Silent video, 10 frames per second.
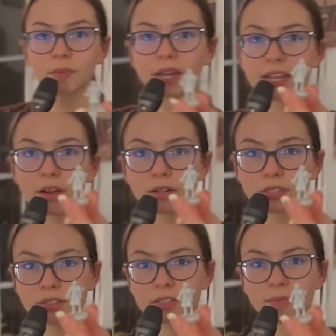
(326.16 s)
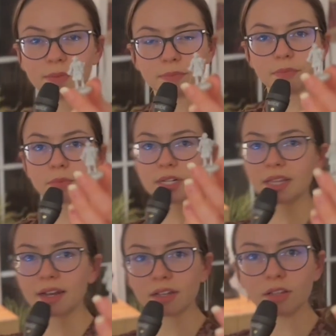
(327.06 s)
of my characters. Let me
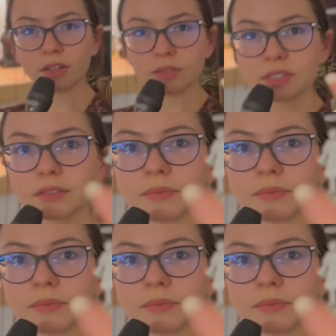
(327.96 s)
bring that in close.